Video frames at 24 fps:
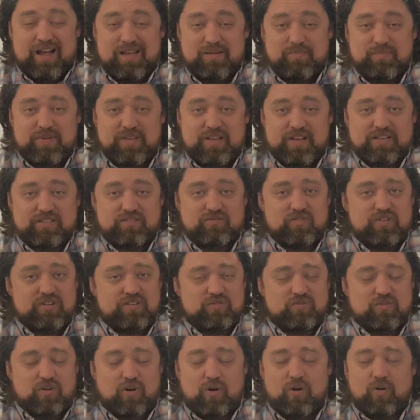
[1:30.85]
IPS
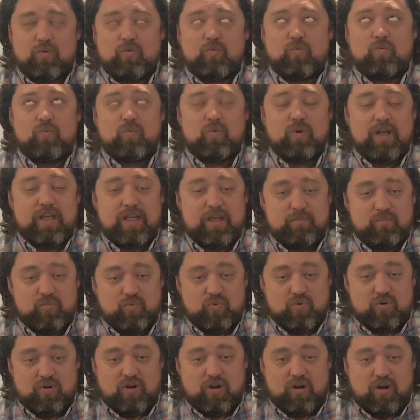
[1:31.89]
screens are way
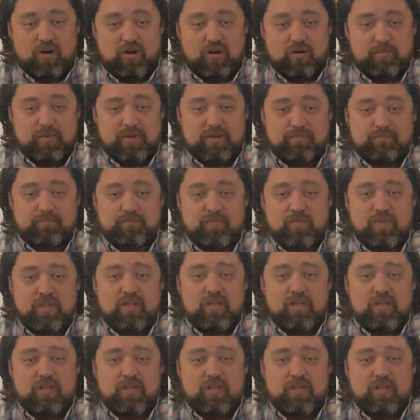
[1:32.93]
more common,